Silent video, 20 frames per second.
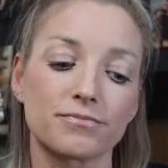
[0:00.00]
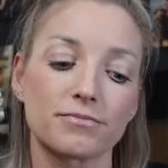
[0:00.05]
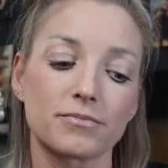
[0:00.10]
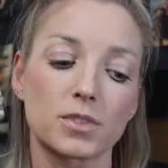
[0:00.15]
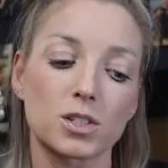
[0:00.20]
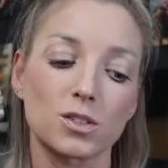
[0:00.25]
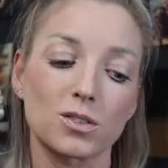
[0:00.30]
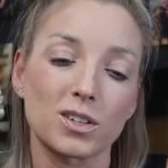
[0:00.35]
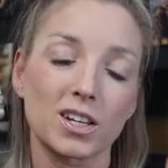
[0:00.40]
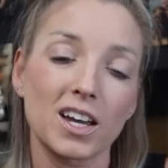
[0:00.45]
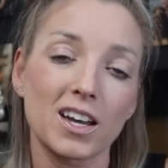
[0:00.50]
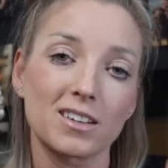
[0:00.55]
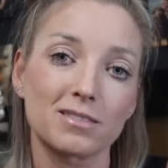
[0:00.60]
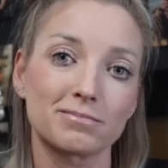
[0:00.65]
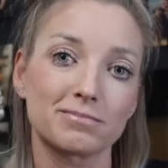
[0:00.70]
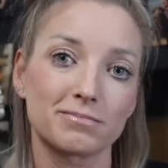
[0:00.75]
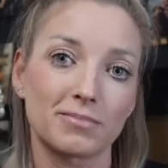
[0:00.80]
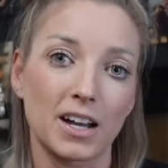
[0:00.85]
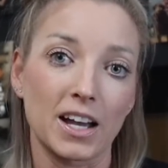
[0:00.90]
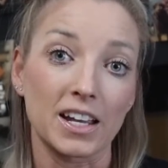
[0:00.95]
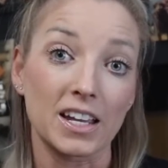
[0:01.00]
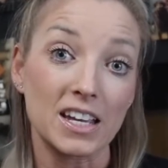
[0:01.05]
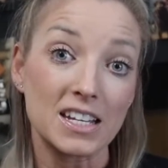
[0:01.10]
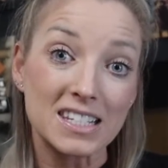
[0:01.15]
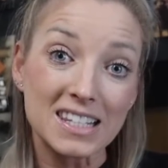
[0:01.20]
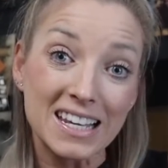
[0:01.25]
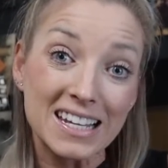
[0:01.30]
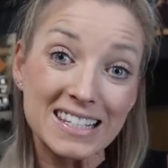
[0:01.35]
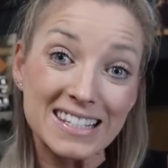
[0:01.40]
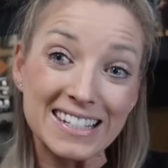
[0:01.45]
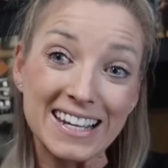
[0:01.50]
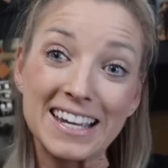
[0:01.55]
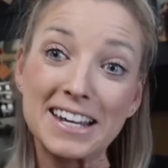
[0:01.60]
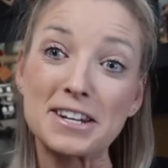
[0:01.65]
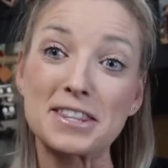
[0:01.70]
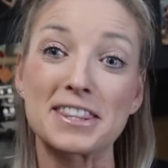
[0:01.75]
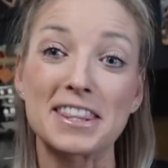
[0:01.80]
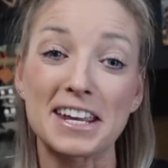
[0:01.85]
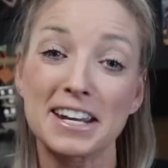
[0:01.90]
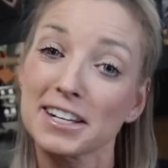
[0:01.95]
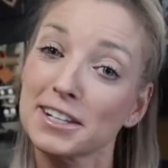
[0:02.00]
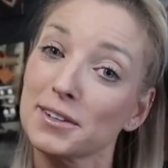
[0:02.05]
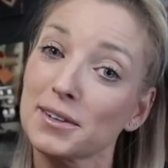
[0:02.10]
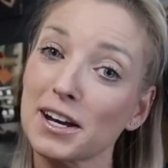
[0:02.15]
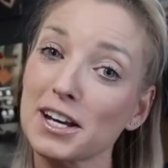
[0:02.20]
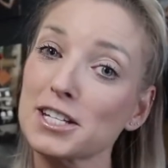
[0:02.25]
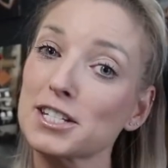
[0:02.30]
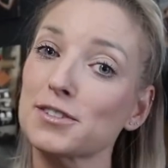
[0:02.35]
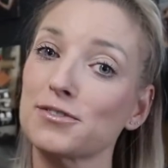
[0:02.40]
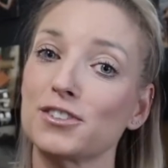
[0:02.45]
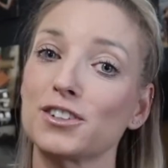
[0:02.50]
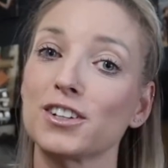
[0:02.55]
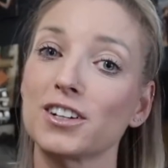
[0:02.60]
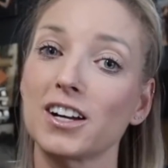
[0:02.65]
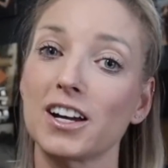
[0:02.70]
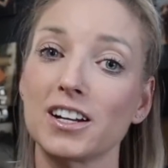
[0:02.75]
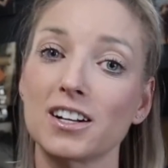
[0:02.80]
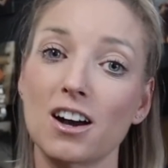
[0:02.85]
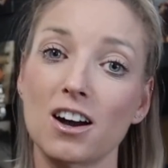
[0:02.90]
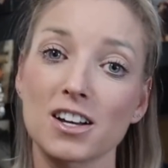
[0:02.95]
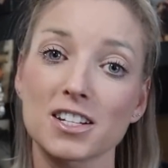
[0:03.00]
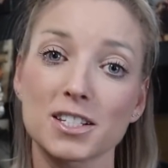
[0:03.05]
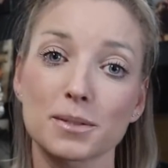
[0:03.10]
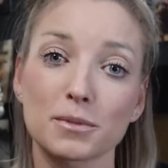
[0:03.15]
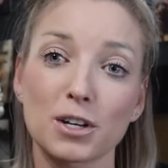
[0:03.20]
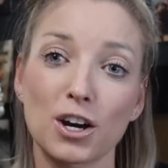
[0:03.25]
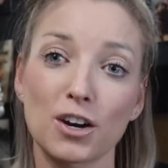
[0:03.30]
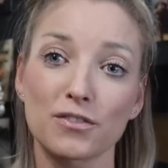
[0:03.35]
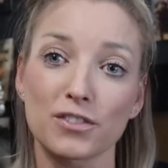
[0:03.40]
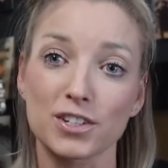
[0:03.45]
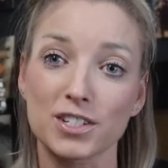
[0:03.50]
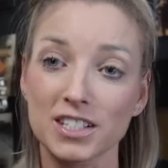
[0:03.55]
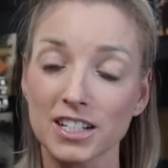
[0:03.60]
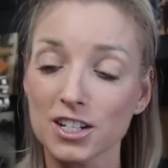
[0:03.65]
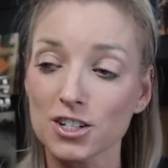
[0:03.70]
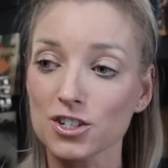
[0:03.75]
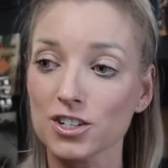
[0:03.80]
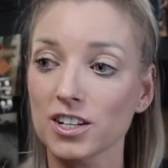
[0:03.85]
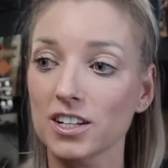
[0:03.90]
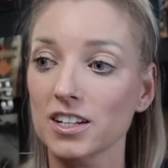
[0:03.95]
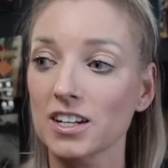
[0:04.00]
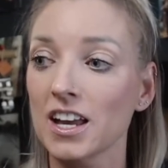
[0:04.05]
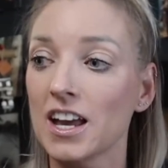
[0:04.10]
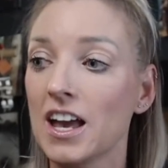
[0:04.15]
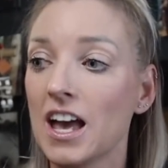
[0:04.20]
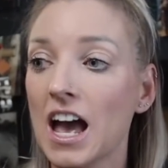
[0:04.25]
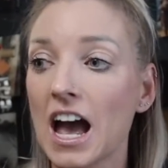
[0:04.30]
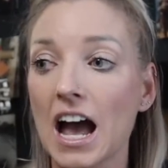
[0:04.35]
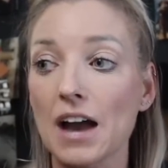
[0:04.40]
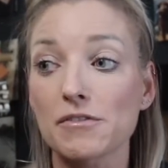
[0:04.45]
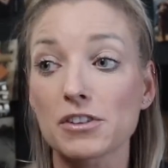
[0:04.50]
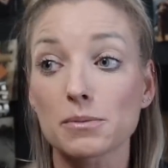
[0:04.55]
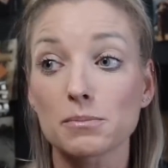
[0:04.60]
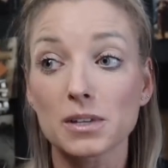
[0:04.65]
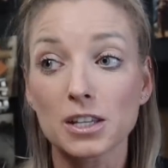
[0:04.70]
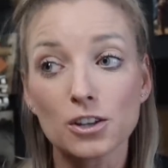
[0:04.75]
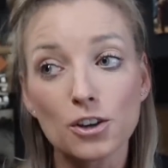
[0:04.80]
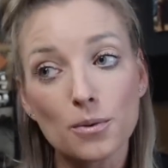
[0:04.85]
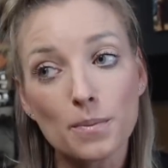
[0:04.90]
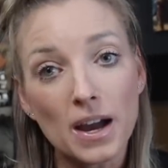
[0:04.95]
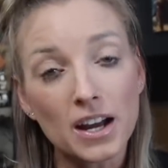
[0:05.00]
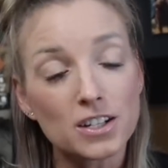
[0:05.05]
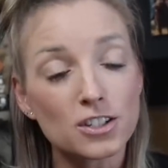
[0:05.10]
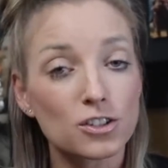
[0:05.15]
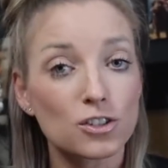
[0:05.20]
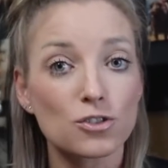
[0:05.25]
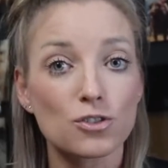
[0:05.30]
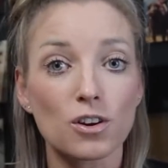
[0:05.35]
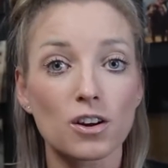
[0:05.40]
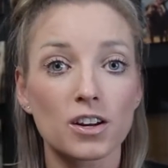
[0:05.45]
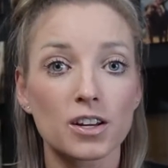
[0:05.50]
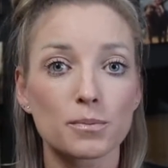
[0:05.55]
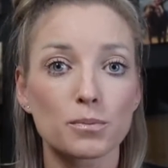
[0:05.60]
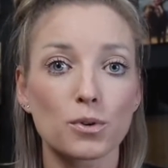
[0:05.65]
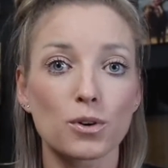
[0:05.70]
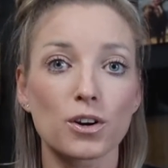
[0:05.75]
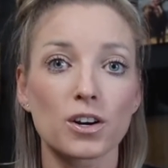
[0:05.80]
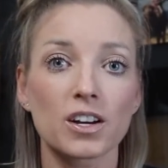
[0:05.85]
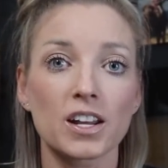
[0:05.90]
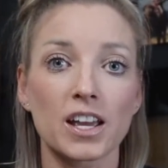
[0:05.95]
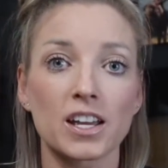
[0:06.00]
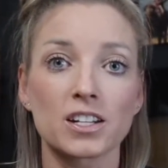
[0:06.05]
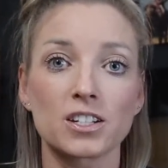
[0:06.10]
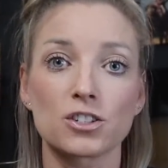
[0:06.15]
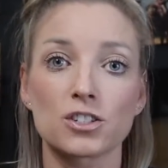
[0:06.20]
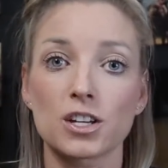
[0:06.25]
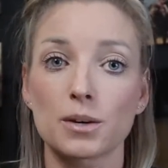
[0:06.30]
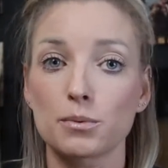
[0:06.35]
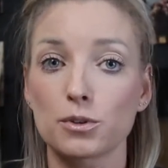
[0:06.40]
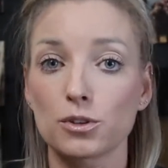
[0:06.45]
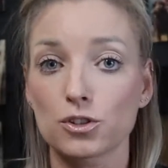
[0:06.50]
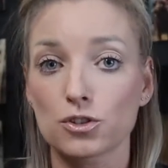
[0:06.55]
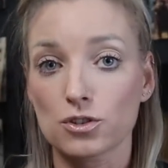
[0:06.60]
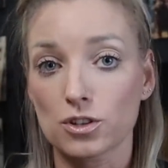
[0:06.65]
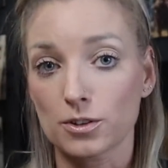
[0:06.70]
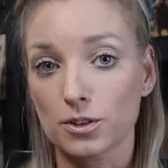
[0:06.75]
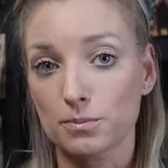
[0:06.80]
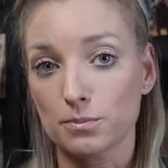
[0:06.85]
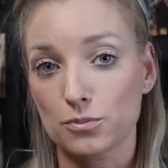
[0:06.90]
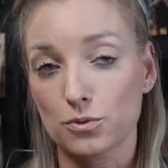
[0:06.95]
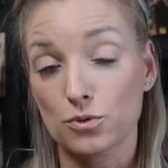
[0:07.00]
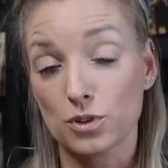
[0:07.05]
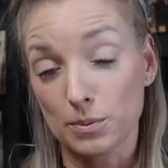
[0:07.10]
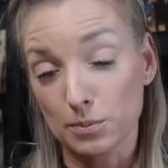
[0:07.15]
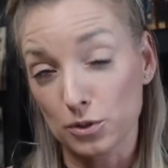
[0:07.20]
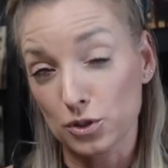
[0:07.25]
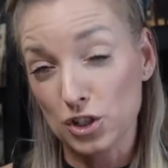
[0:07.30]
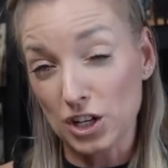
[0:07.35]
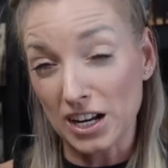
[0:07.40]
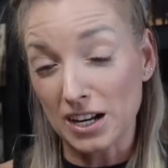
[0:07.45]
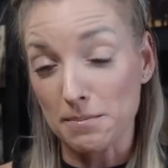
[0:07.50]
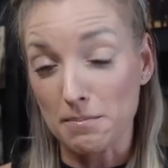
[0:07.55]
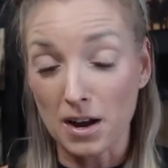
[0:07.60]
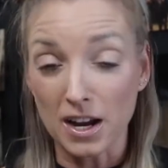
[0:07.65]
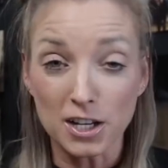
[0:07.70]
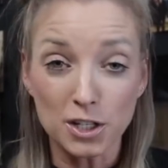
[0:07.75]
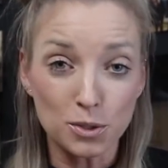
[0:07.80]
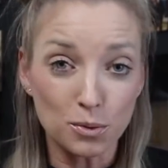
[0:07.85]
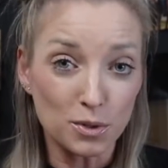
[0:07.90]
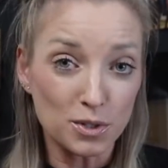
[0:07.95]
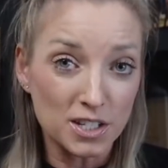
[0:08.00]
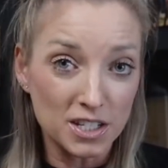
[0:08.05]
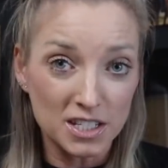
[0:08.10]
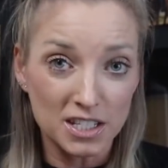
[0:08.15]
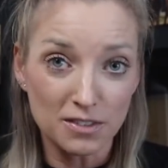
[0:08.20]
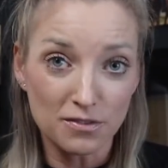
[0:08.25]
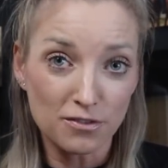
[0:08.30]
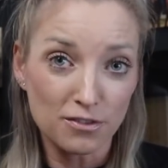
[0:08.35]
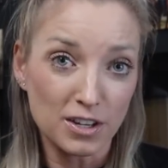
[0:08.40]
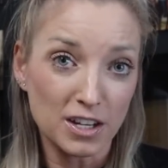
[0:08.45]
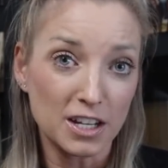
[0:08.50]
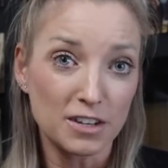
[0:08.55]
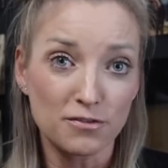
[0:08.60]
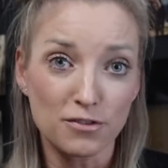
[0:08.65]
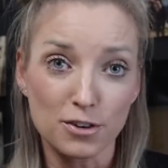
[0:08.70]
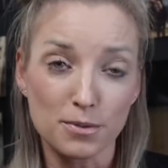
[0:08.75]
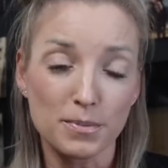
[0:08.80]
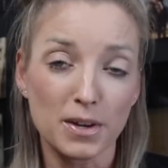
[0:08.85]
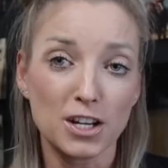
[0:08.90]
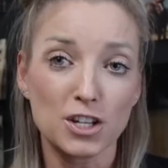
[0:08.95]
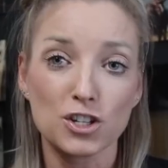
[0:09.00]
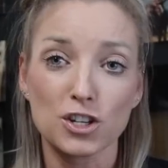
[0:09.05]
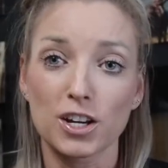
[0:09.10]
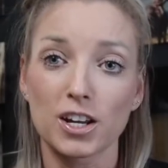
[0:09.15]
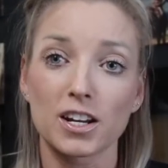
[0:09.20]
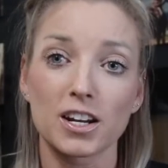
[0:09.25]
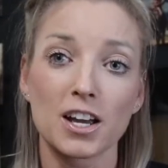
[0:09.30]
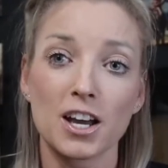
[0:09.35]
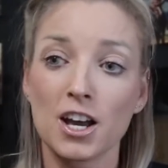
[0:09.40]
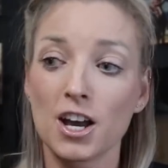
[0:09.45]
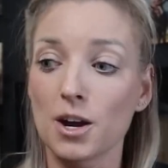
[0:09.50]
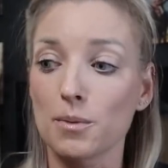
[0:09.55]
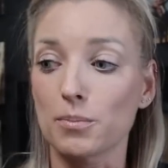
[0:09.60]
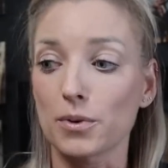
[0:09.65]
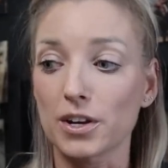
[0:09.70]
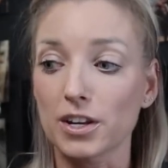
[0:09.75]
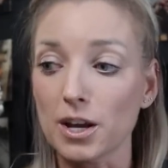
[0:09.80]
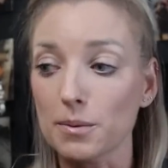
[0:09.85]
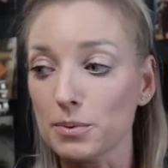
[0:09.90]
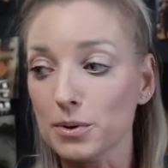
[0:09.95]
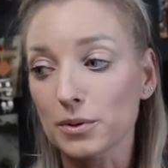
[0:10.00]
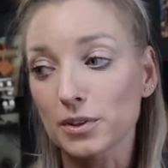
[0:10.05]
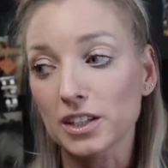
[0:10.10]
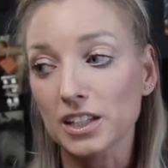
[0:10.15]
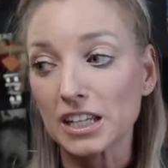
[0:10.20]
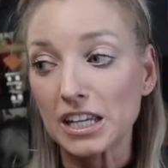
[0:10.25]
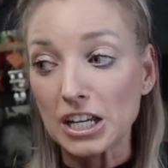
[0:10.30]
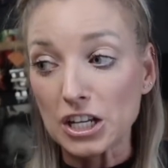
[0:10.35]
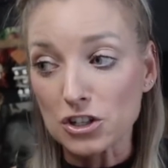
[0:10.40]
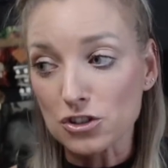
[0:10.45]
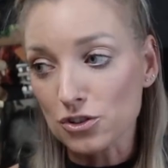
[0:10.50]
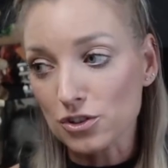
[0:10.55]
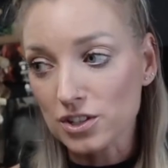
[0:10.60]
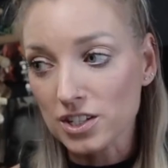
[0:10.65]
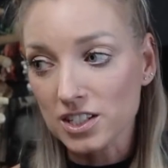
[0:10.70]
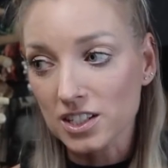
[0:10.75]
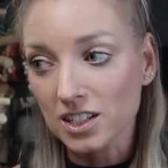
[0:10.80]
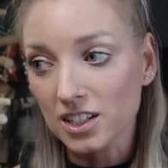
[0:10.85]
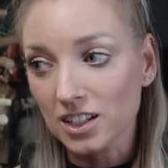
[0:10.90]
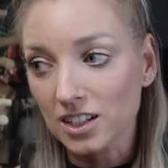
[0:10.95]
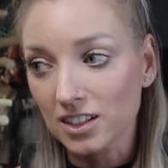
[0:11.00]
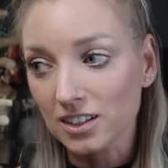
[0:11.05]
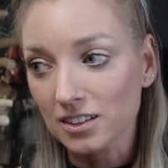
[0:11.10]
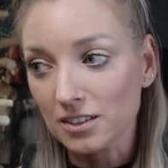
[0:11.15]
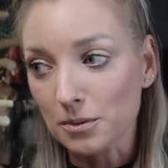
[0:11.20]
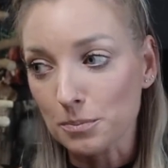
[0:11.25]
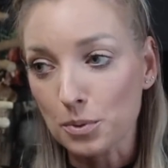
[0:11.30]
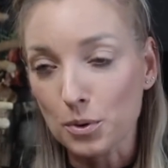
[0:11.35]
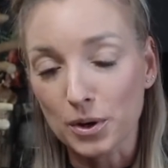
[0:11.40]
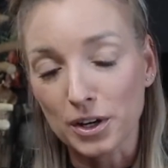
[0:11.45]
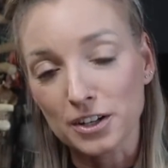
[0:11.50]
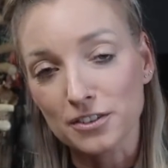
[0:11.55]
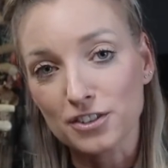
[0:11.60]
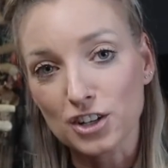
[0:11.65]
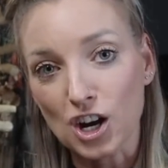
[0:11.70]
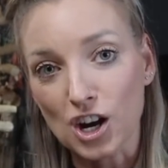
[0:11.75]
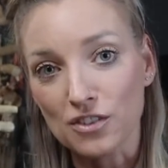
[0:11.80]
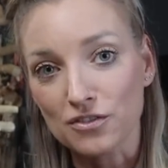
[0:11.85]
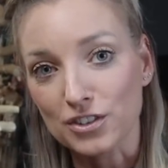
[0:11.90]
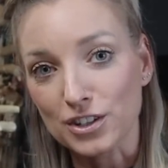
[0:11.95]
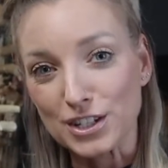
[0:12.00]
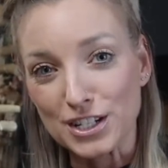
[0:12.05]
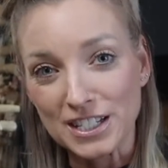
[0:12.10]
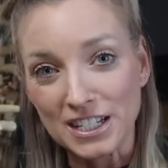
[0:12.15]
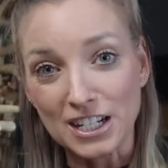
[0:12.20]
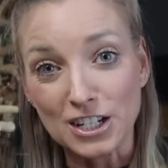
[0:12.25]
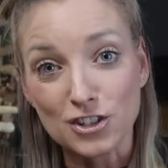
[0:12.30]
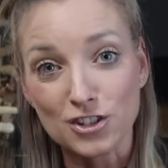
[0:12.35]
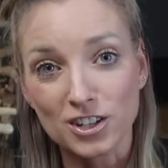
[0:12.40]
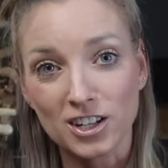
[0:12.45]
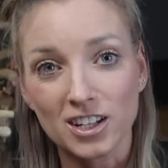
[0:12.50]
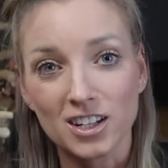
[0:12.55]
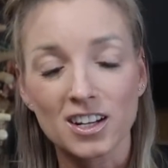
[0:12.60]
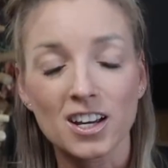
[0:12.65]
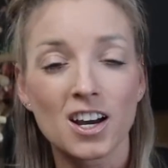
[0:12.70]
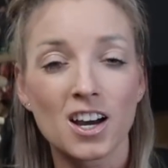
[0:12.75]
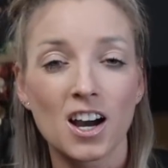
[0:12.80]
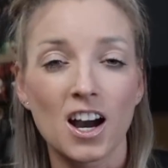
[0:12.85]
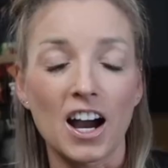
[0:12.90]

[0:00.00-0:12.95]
So yeah, I guess that's it. Thank you guys for an awesome conversation, having me go back to the drawing board and double and triple check my sources of information, bring up a really interesting point of conversation.